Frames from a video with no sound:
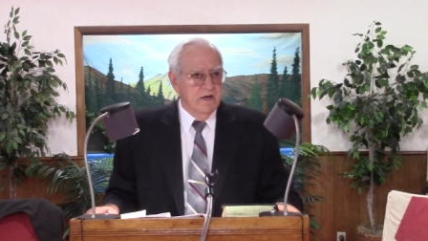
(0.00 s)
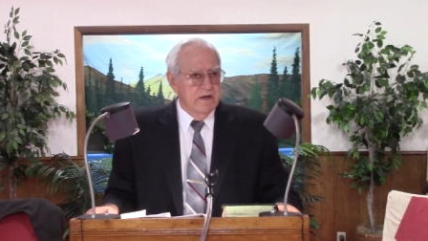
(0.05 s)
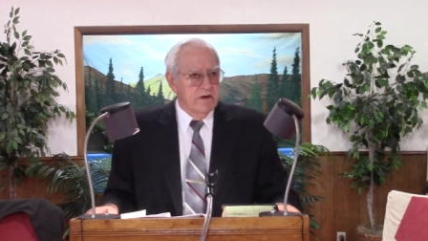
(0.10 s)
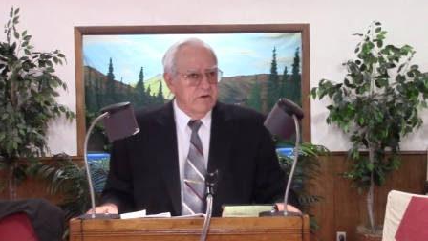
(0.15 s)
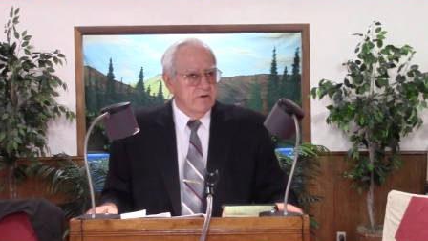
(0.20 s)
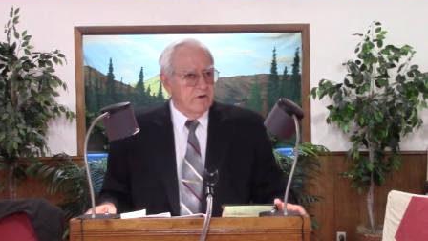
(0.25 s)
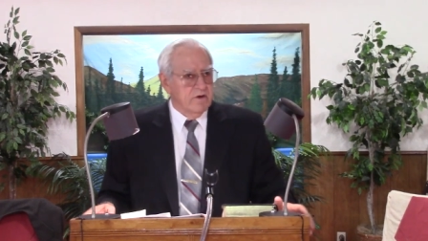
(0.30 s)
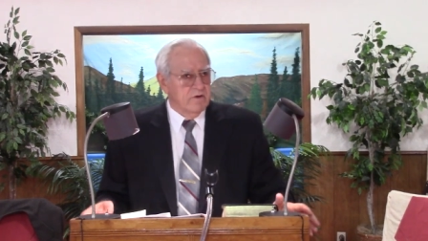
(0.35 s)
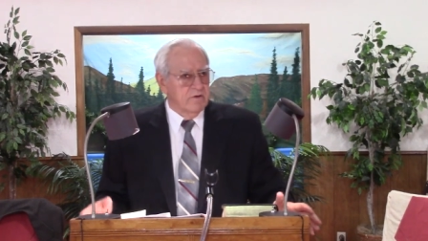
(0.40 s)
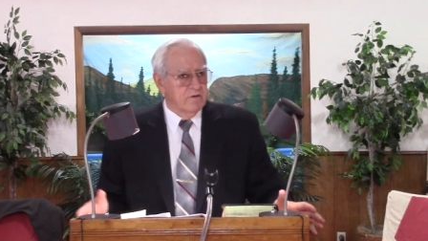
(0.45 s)

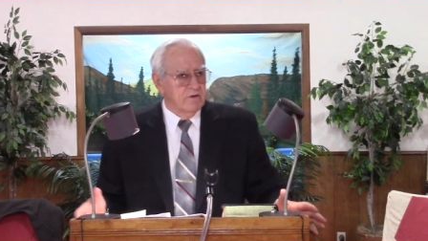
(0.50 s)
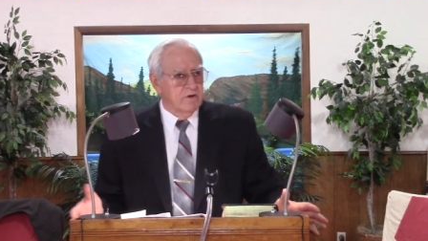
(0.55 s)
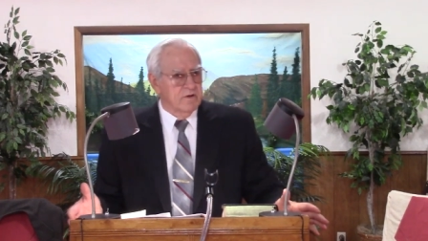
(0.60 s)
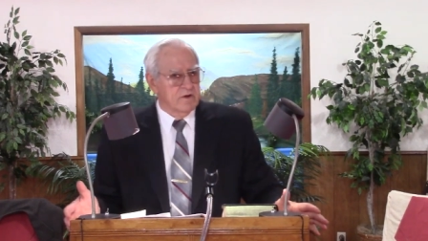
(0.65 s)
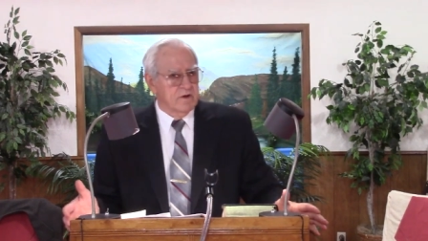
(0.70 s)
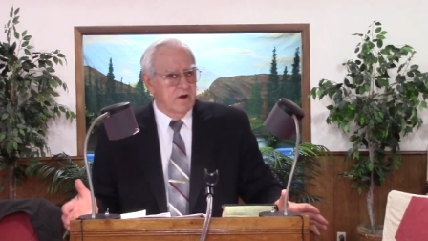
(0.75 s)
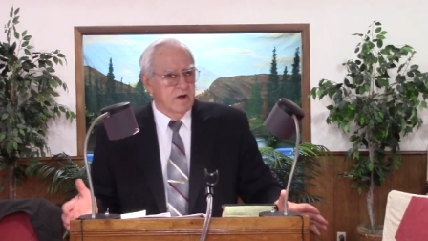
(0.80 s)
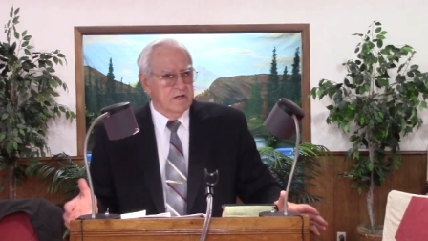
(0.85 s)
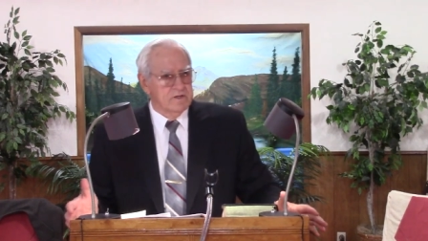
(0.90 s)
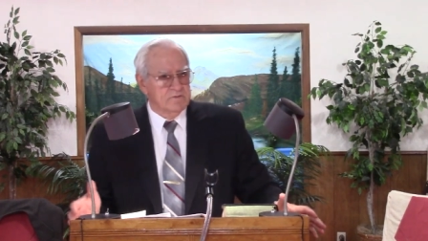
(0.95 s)
or
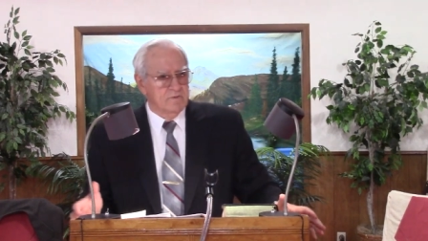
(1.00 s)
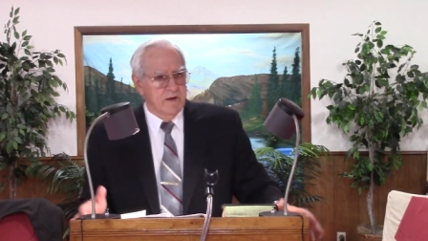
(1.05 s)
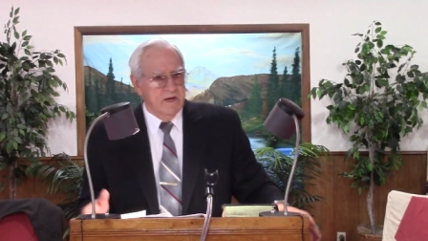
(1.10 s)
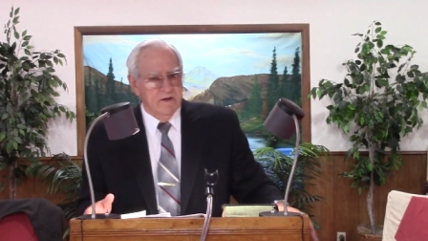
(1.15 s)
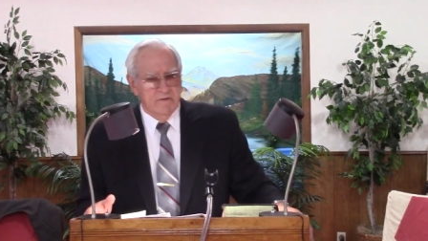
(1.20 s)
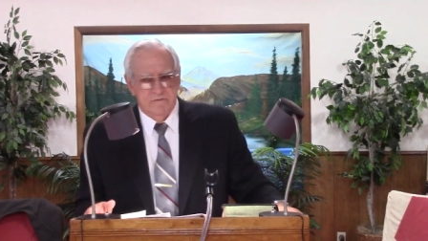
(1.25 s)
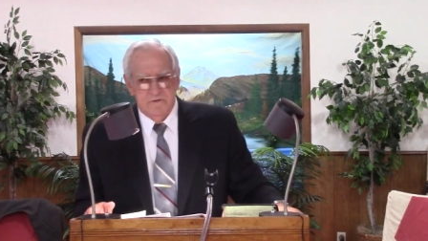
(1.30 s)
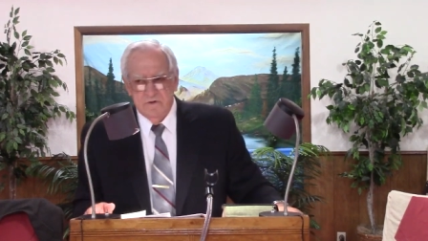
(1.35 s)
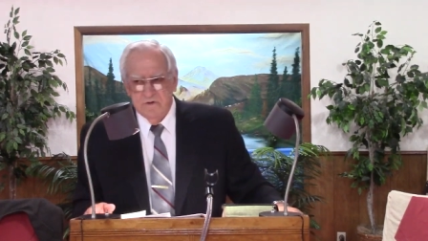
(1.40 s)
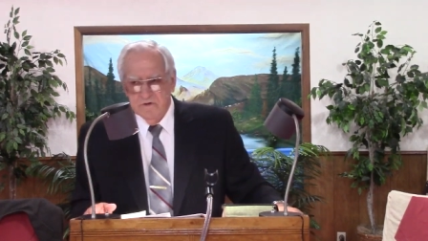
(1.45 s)
God's way
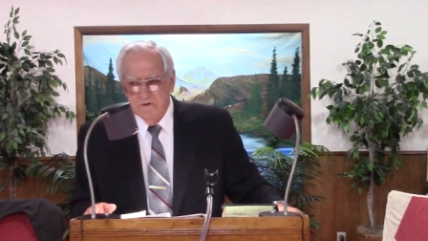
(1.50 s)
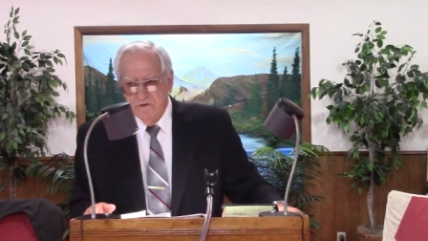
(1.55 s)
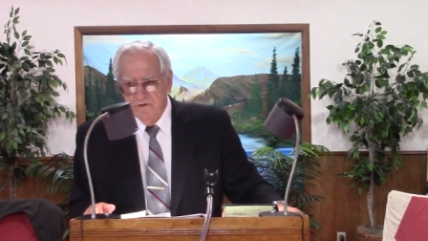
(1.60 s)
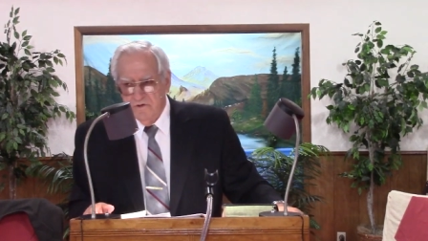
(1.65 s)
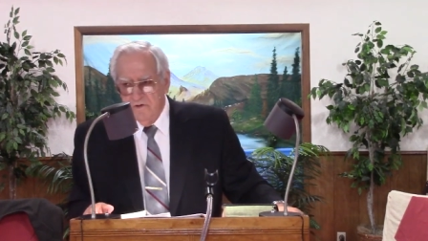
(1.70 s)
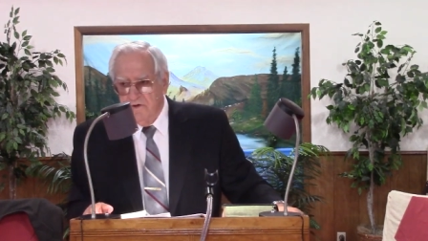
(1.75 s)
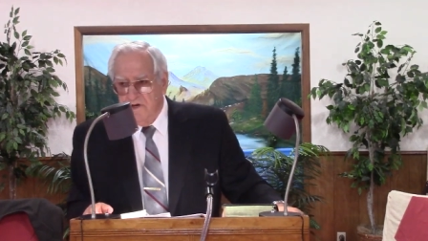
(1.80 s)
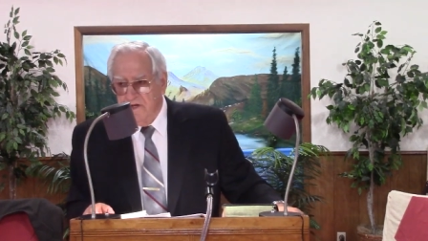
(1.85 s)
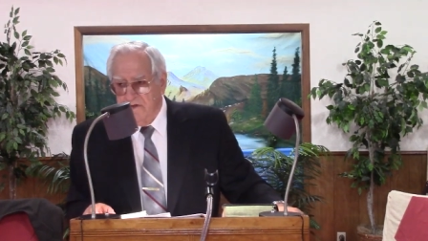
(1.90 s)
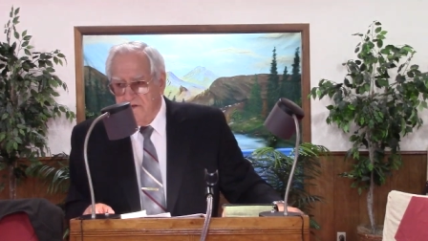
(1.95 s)
of do,
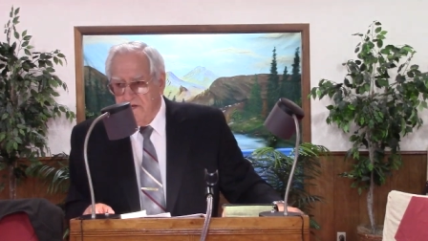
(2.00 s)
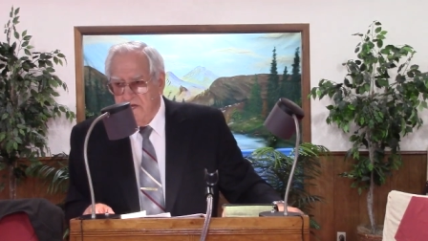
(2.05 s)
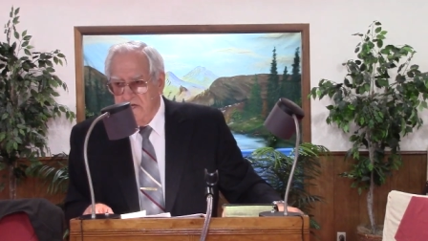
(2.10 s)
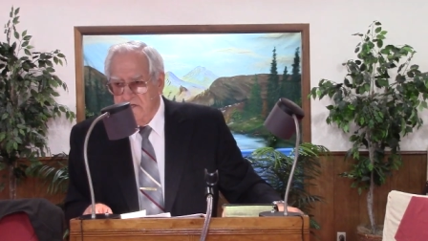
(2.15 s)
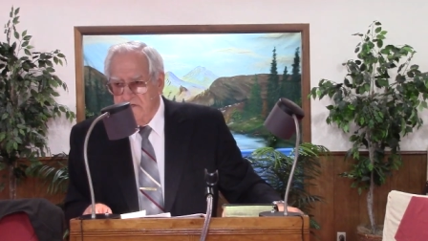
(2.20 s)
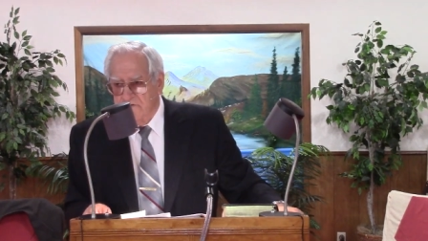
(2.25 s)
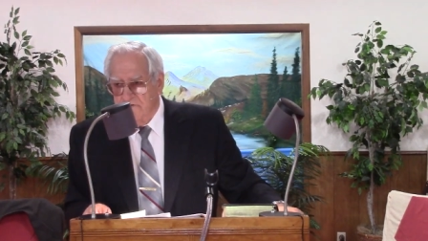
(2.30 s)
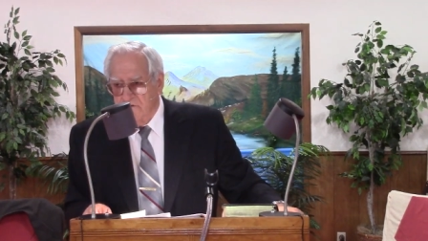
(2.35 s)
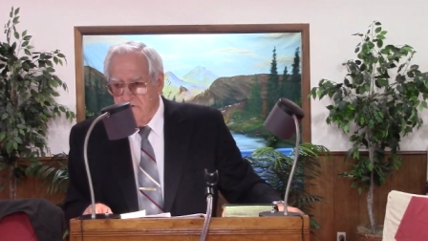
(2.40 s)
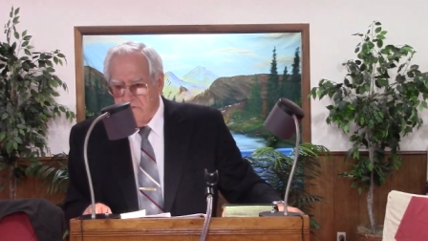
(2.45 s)
doing
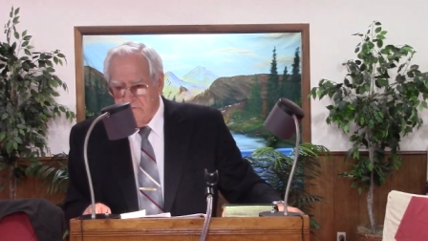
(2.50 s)
things for